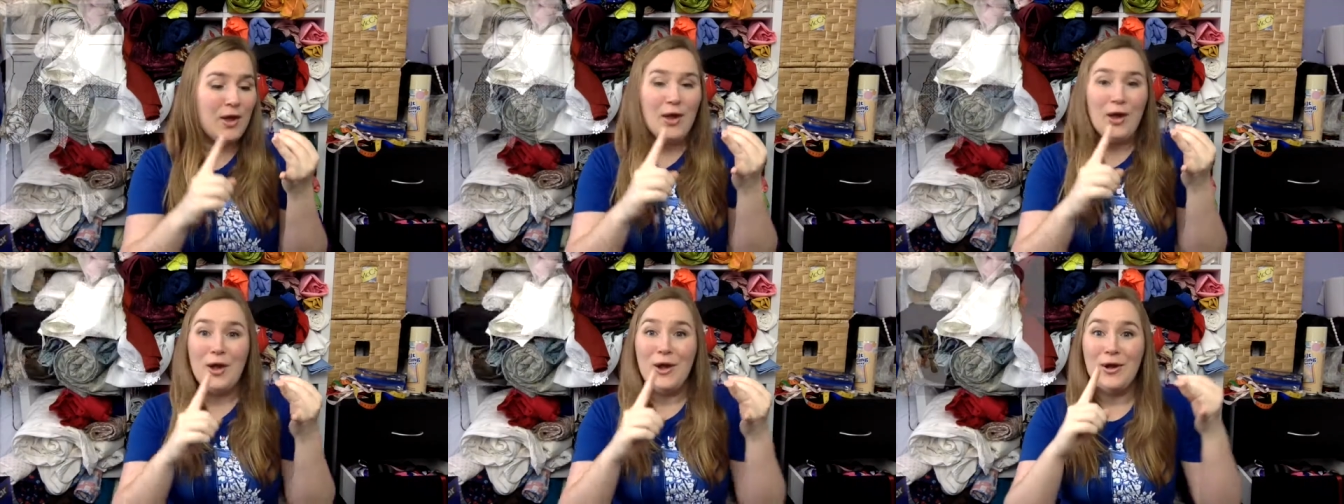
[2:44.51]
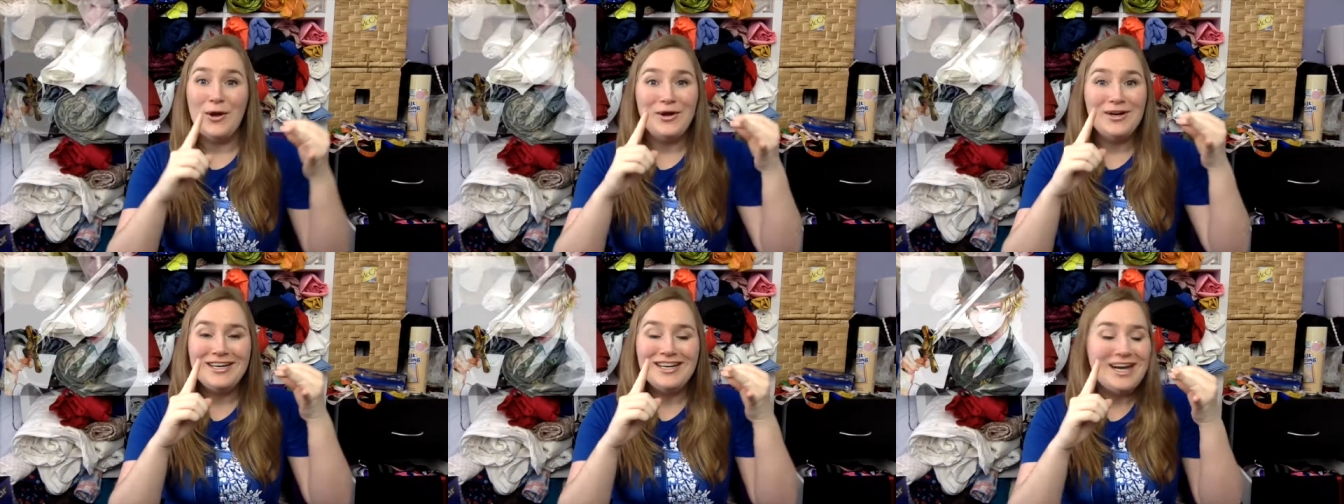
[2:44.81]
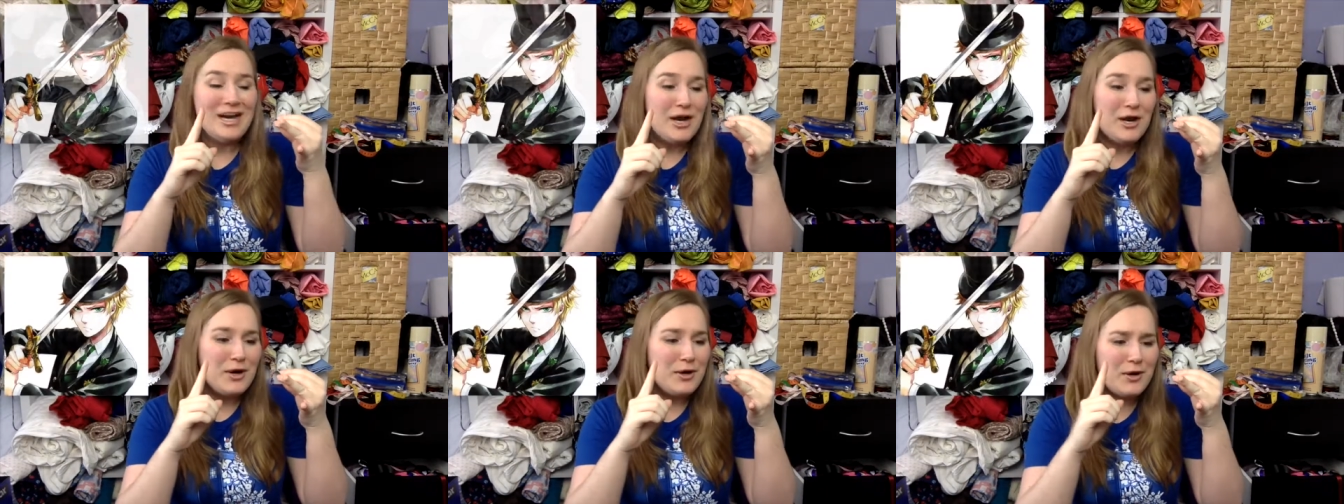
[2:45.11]
her
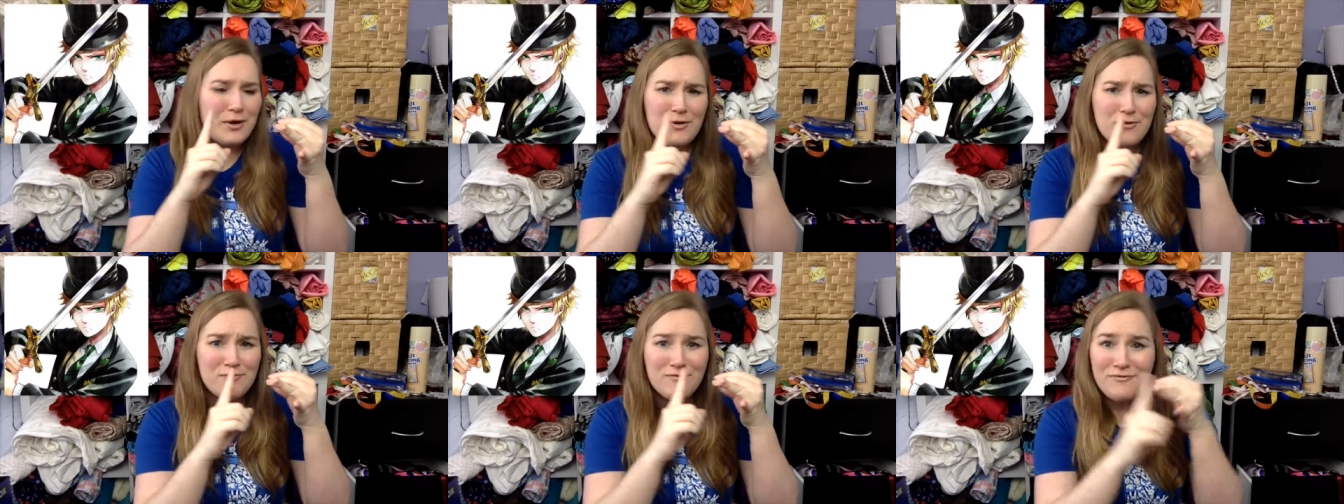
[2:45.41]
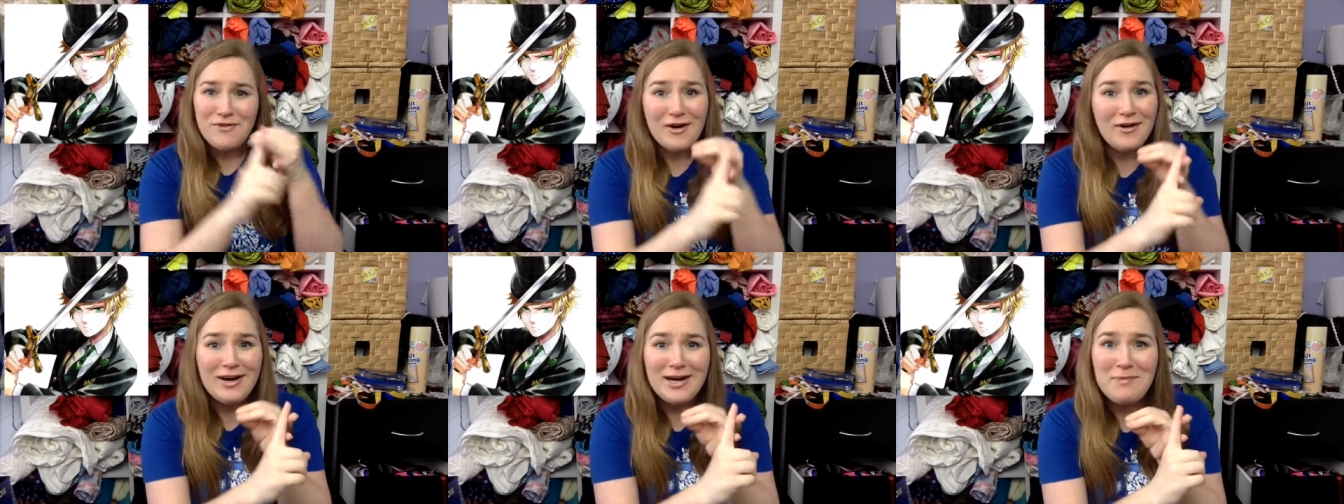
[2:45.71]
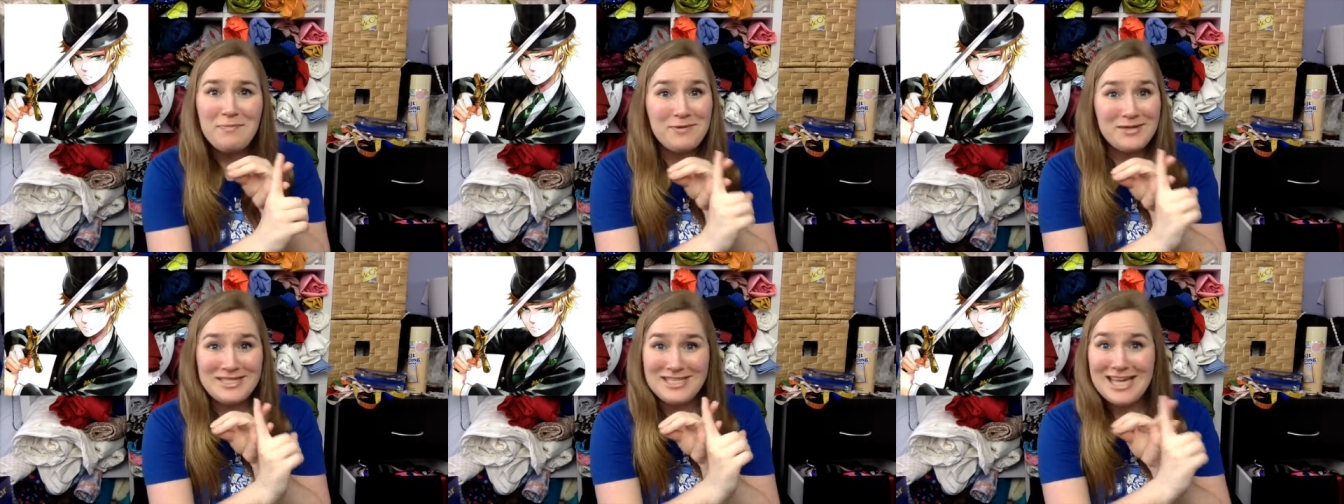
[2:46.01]
very
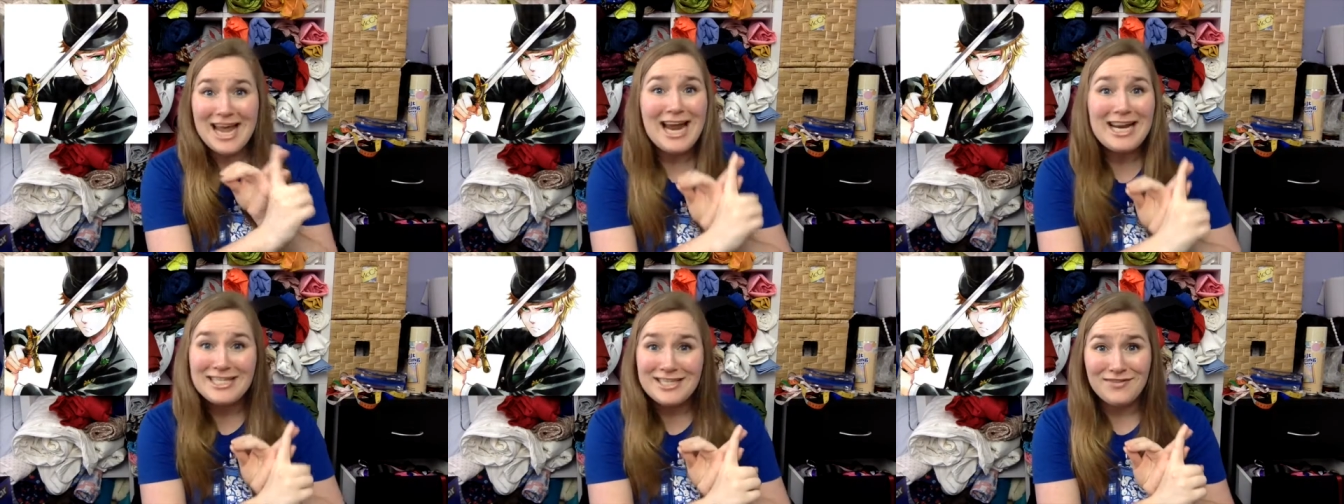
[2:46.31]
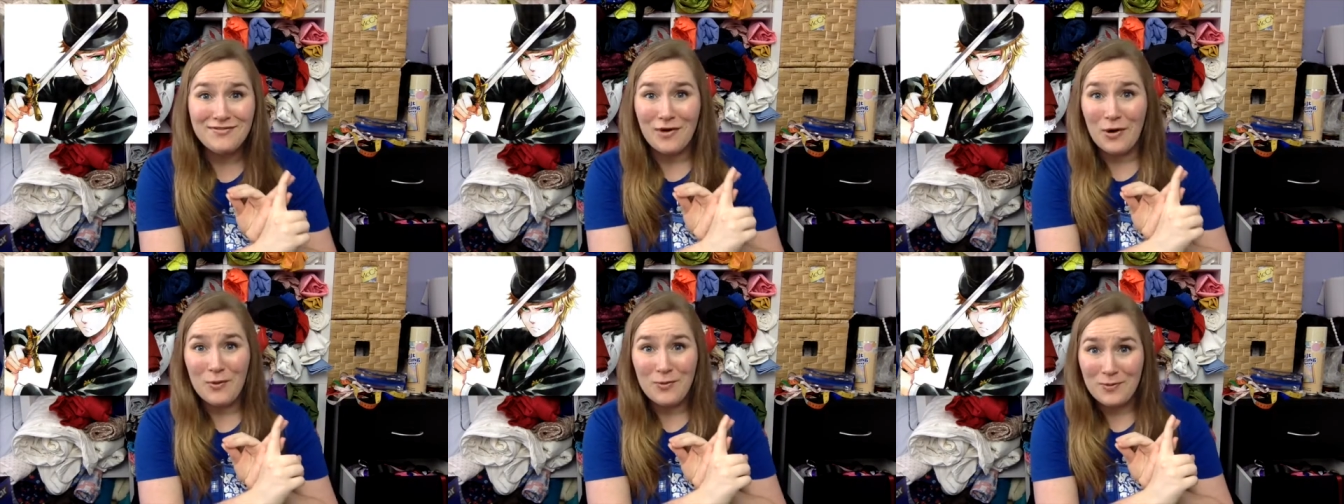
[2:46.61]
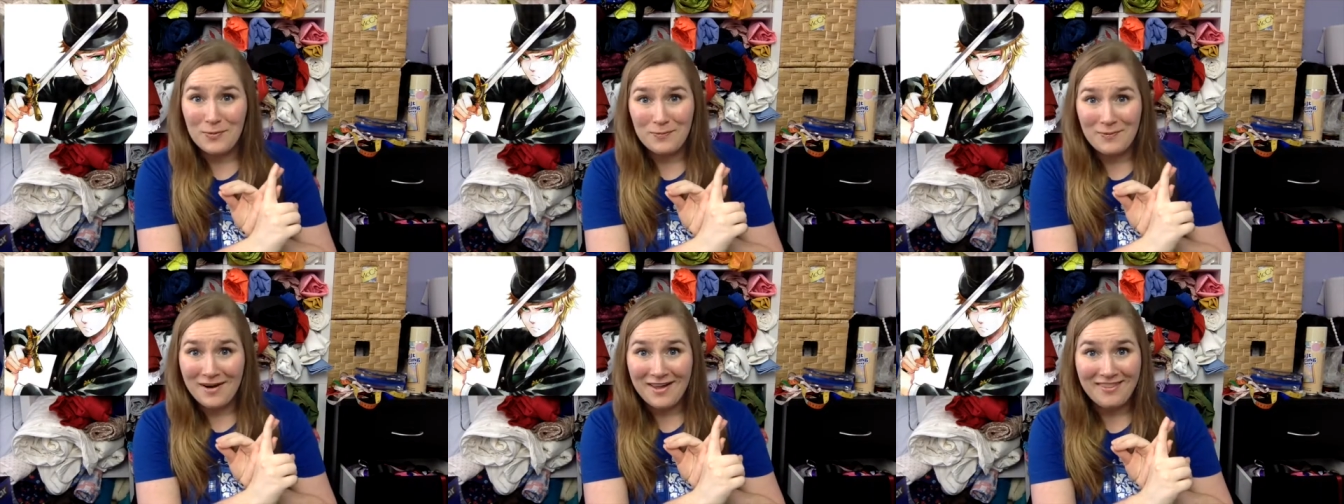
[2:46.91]
protective
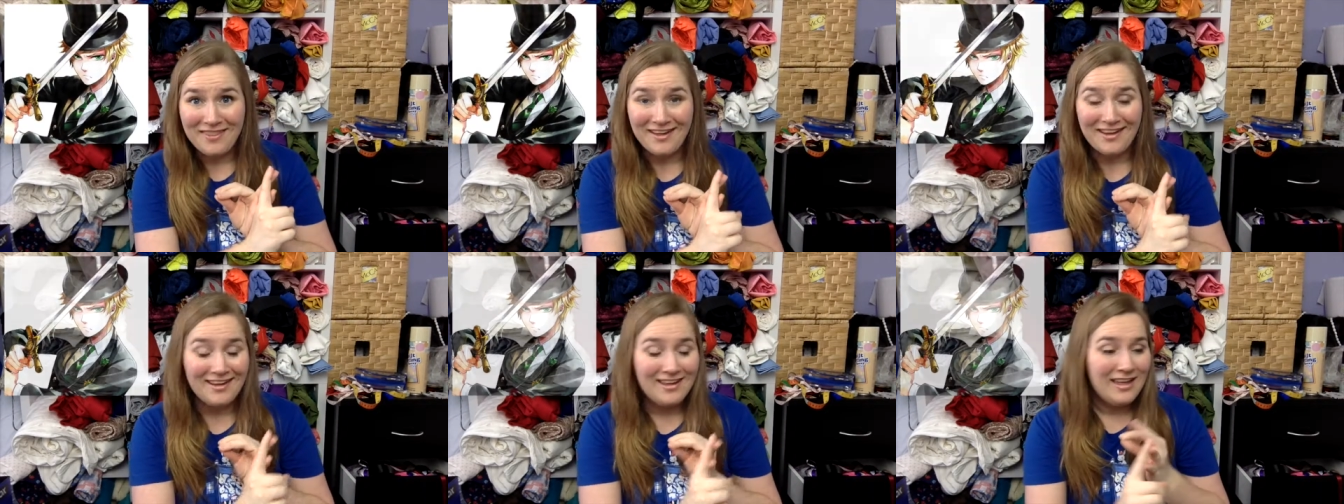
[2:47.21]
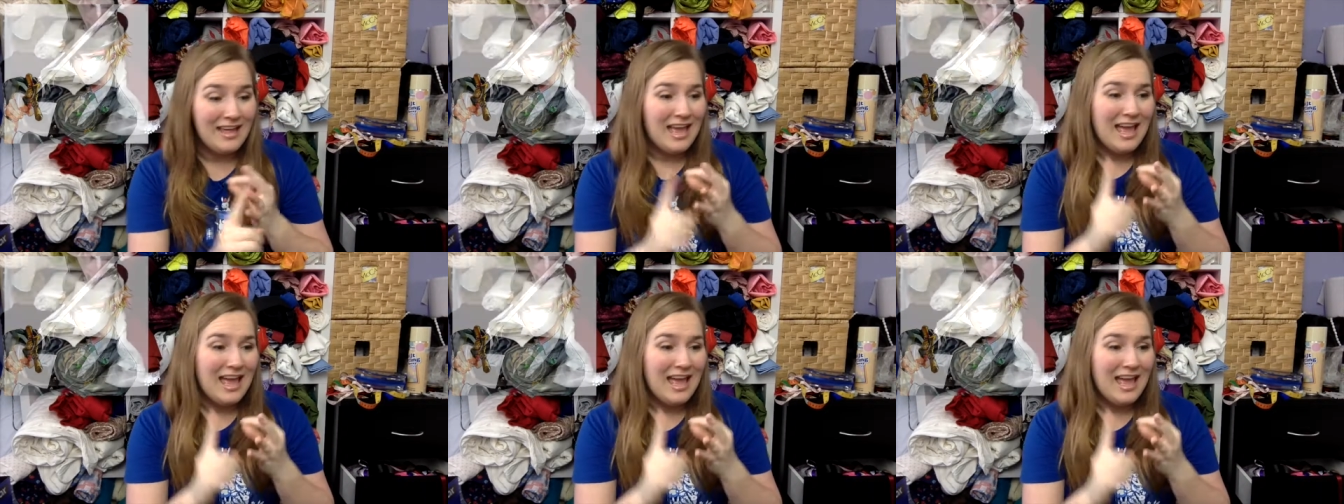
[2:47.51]
older brother,